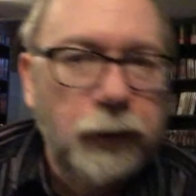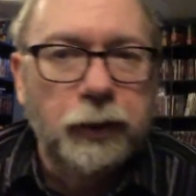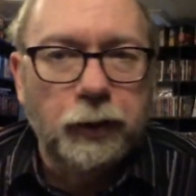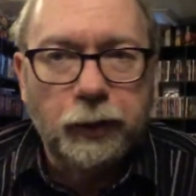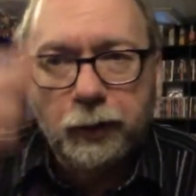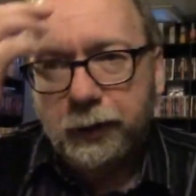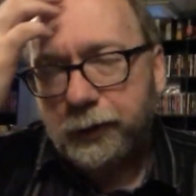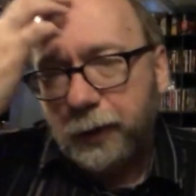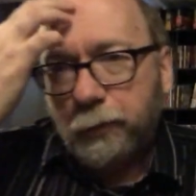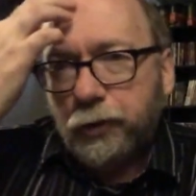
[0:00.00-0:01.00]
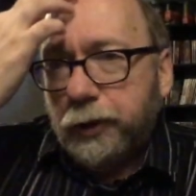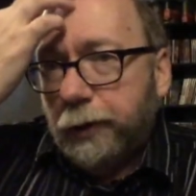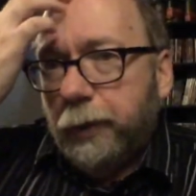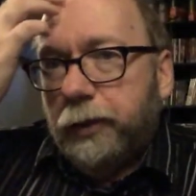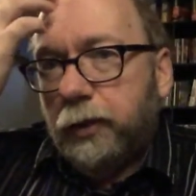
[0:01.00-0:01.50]
did like a uh, stop motion
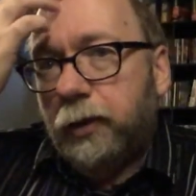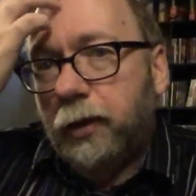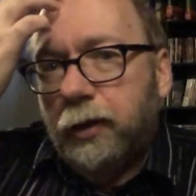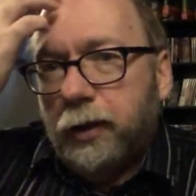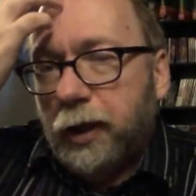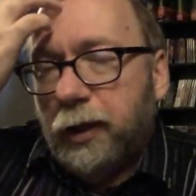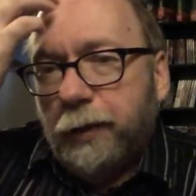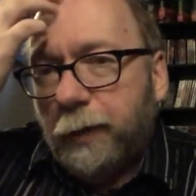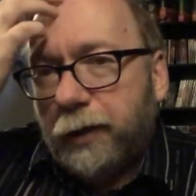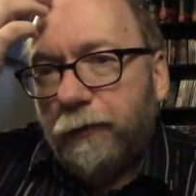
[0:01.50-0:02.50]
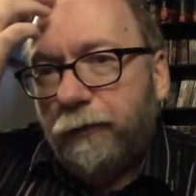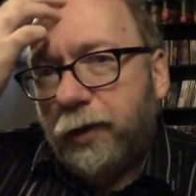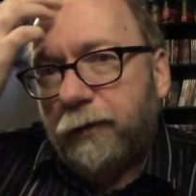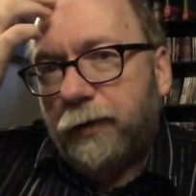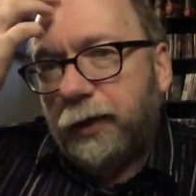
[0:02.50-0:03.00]
animation, kind of like making
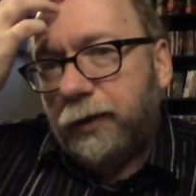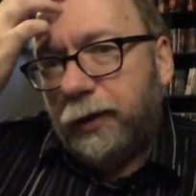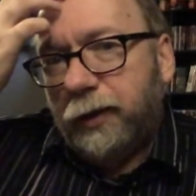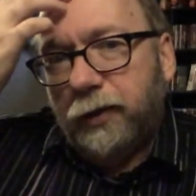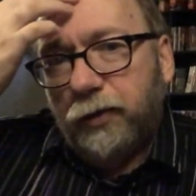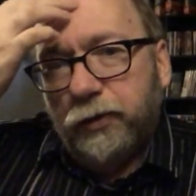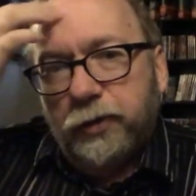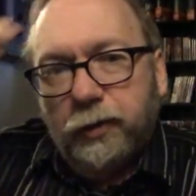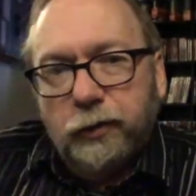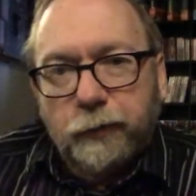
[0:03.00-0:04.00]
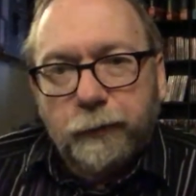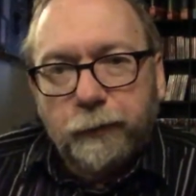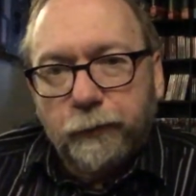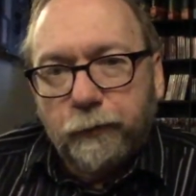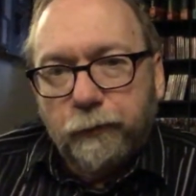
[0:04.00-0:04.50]
fun of like the uh, those.
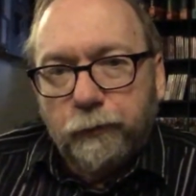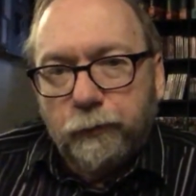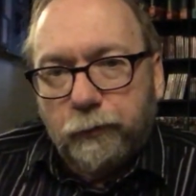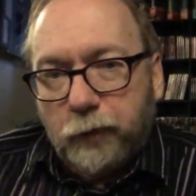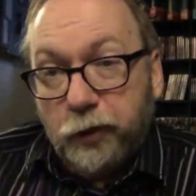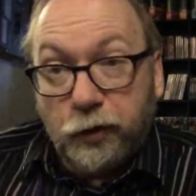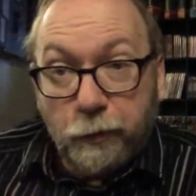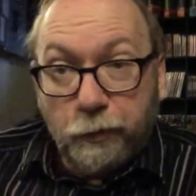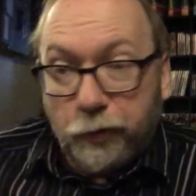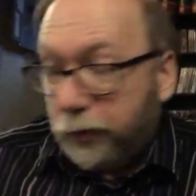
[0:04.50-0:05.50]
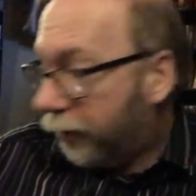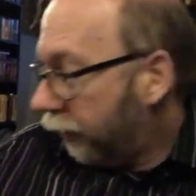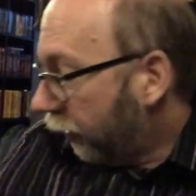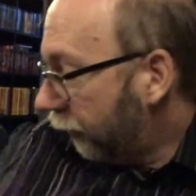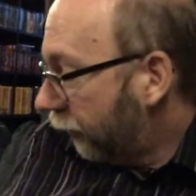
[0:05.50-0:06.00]
Is it your birthday?
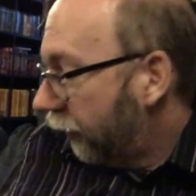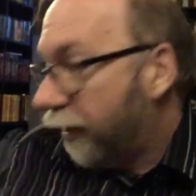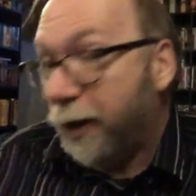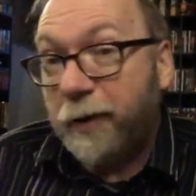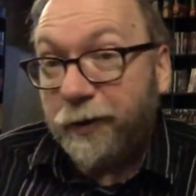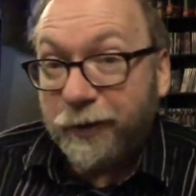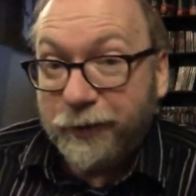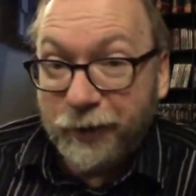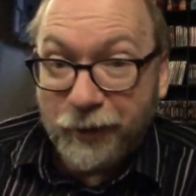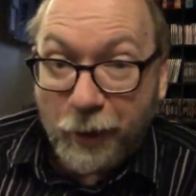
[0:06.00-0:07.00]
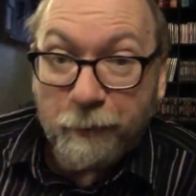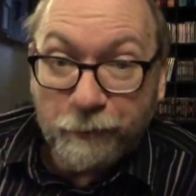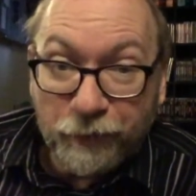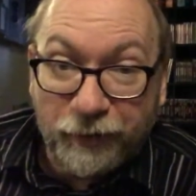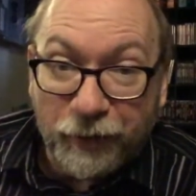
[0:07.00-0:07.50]
I'm not going to sing happy
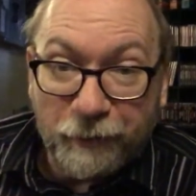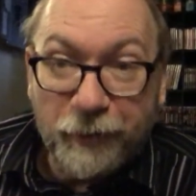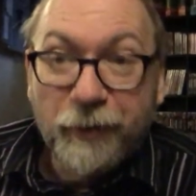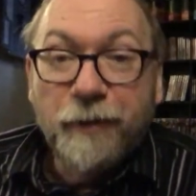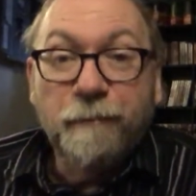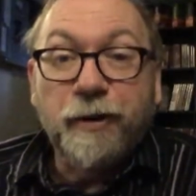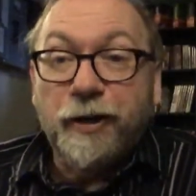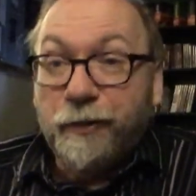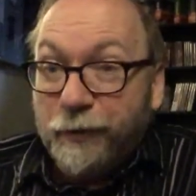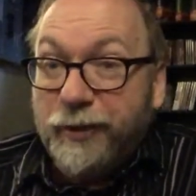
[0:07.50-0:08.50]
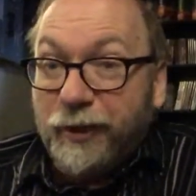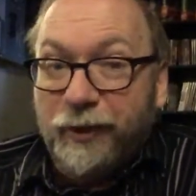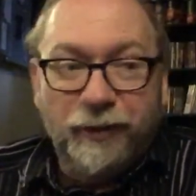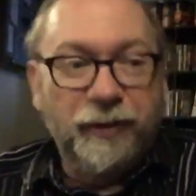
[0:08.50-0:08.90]
birthday, but I don't sing.